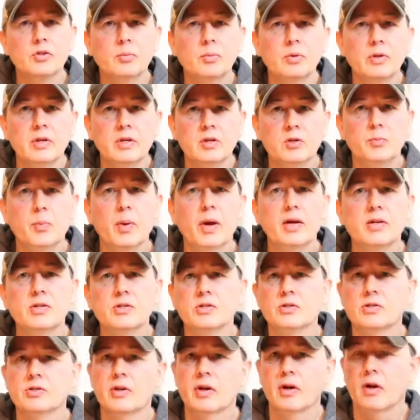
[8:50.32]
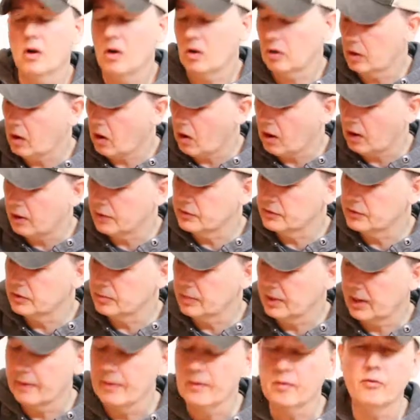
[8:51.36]
them in these basses. They are awesome
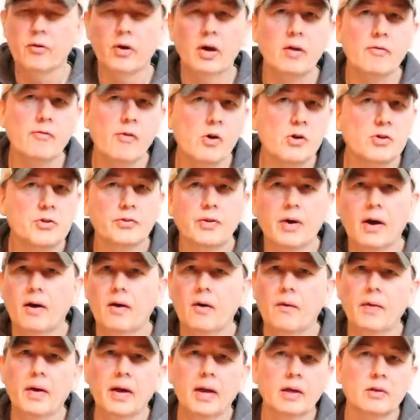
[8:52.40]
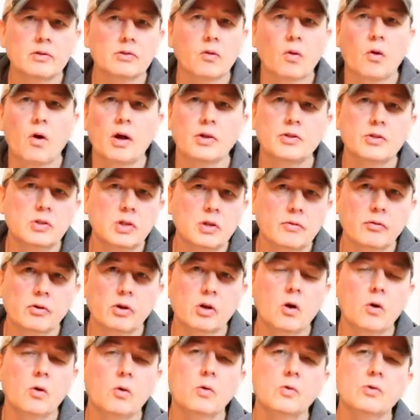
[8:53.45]
and they're very versatile and they get lots of different
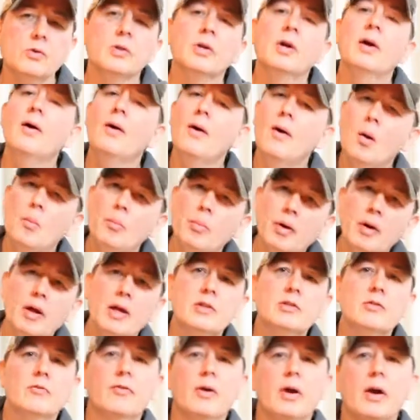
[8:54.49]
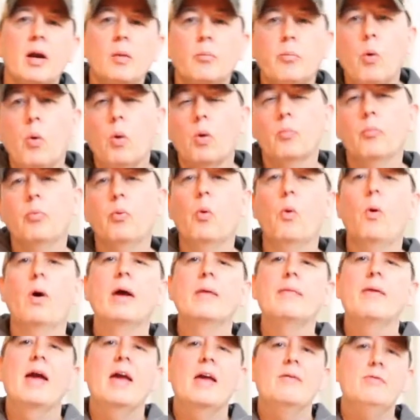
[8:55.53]
colors. But it's a very important
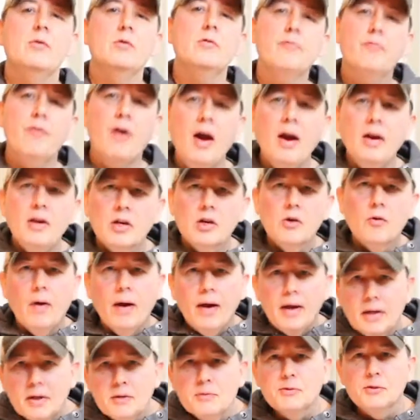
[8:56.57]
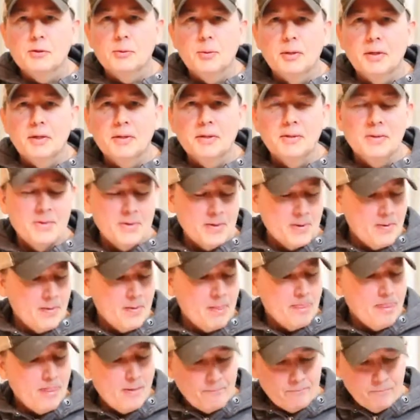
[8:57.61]
point that if you find a great instrument
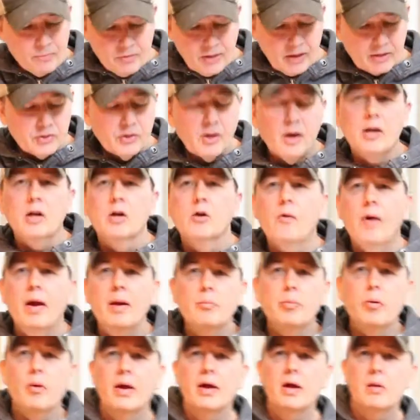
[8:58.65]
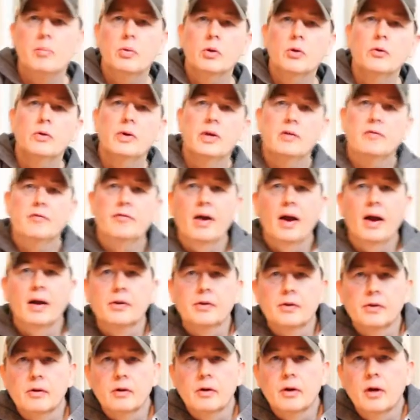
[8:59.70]
that's got a great playability
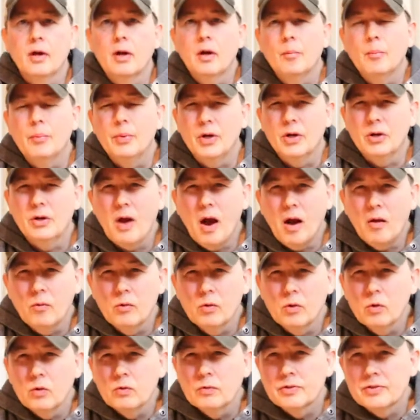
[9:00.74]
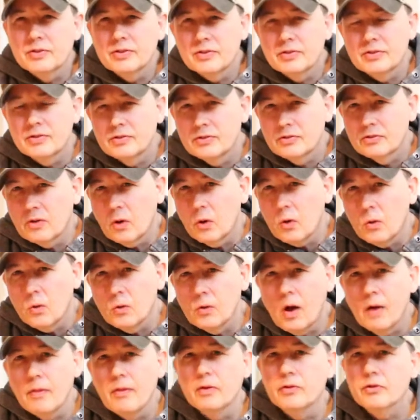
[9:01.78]
factor, but you're not real sold
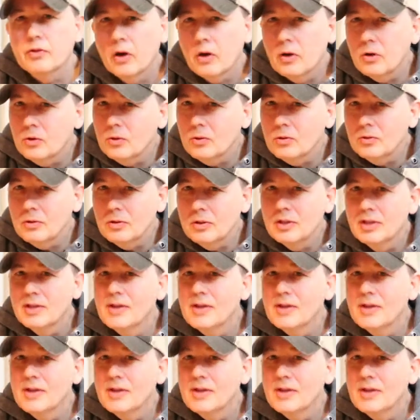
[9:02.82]
on the tone,